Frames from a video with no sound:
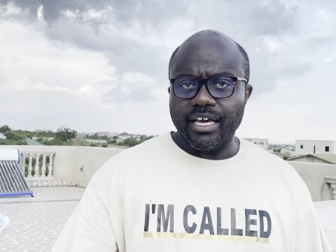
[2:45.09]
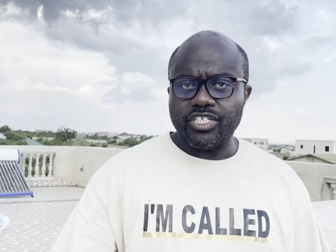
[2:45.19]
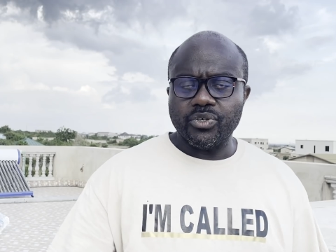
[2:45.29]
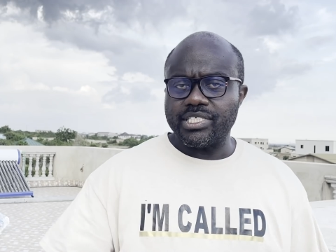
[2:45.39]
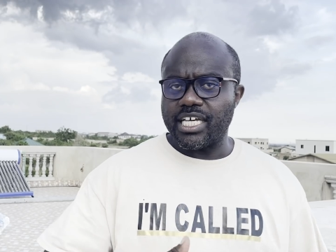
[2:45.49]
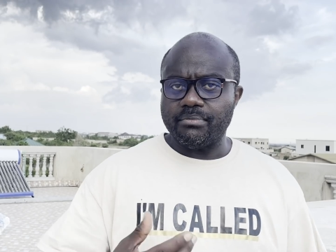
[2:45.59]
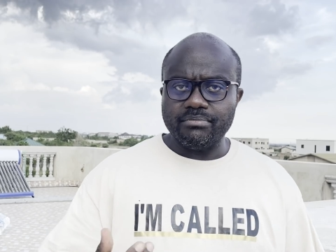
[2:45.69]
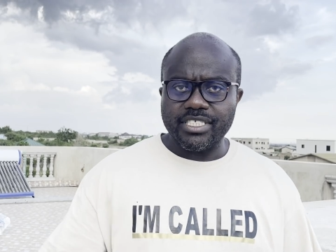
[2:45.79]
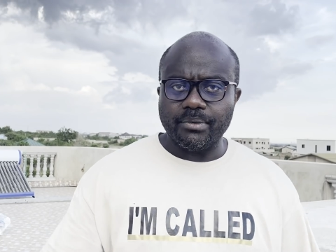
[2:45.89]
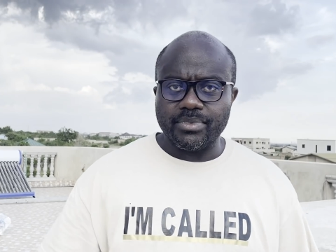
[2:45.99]
doing some
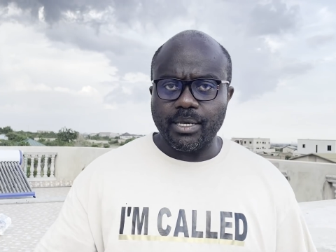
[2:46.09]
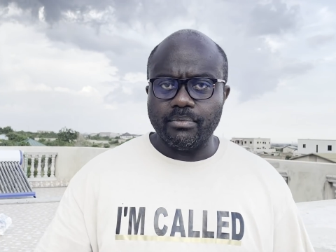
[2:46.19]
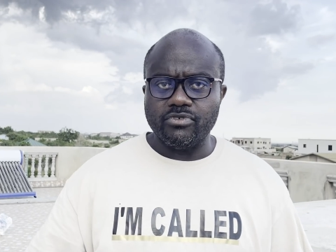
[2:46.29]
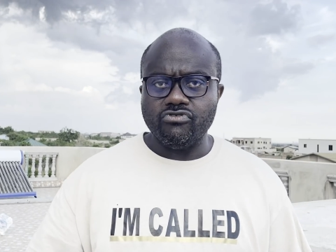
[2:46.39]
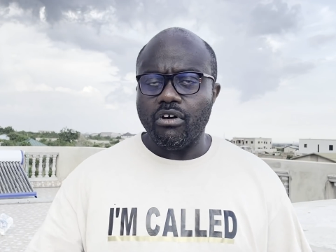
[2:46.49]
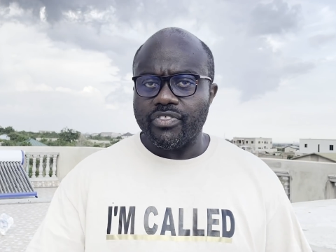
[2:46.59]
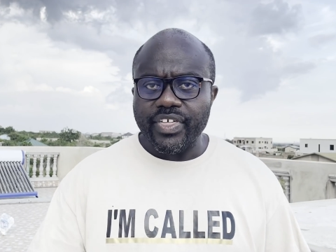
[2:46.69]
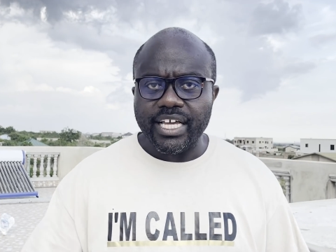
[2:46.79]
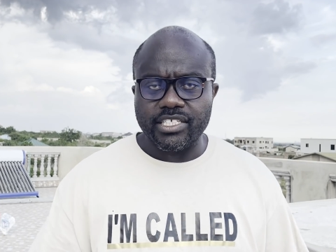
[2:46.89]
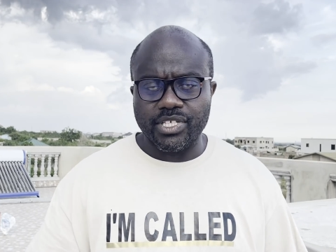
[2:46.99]
wrong
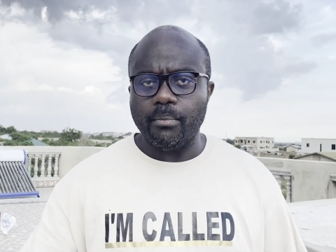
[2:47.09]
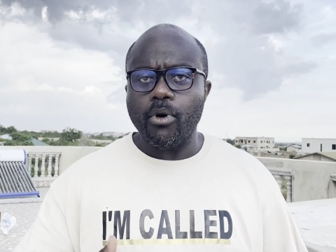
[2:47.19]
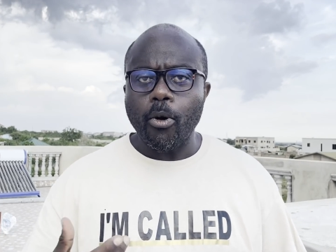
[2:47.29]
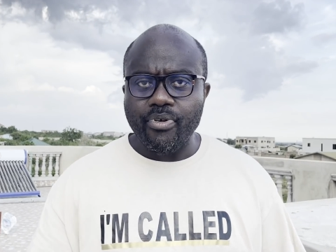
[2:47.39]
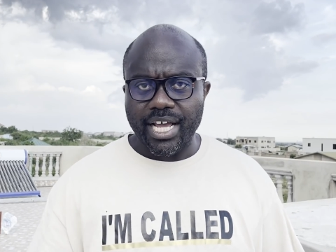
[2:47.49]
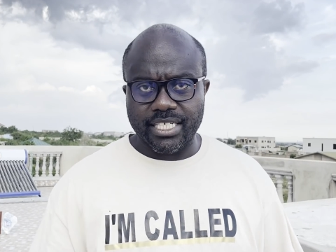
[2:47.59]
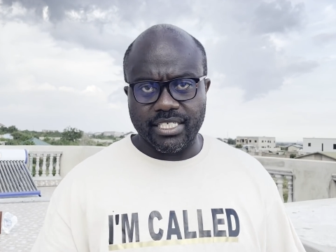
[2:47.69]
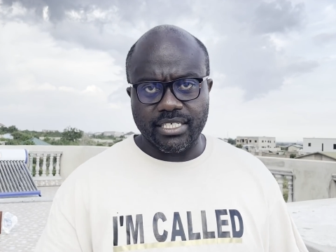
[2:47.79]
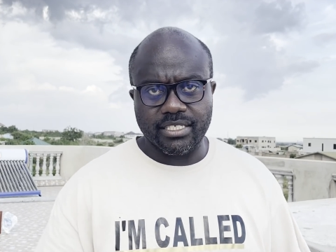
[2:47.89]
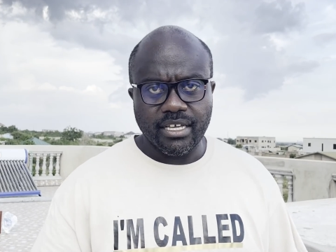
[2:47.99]
things, some more
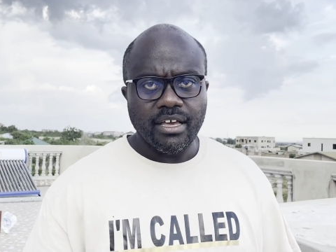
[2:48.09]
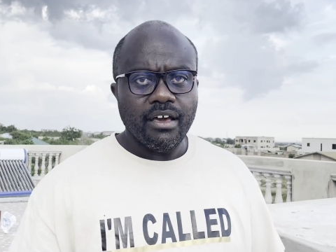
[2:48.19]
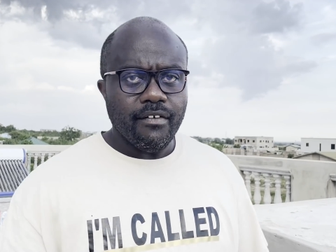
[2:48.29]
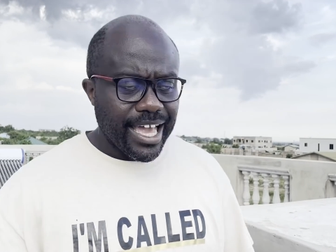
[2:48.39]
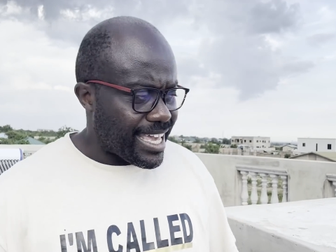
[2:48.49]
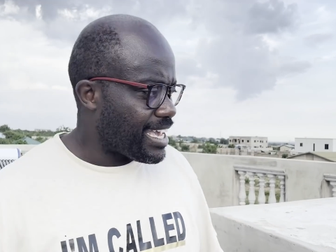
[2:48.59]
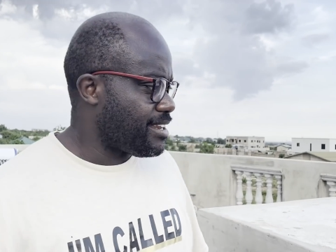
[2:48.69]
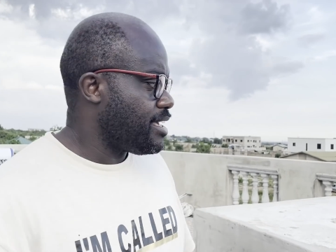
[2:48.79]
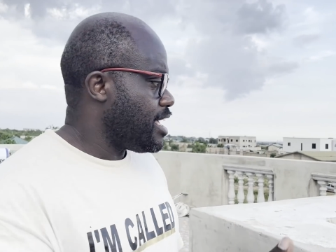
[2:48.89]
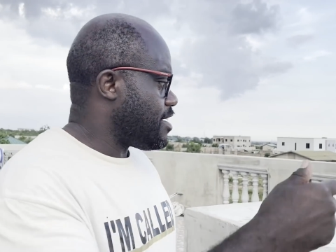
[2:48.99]
practices. Again,
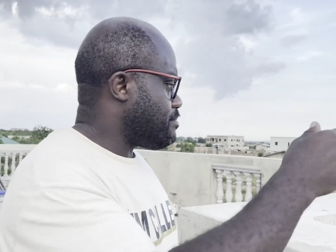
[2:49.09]
if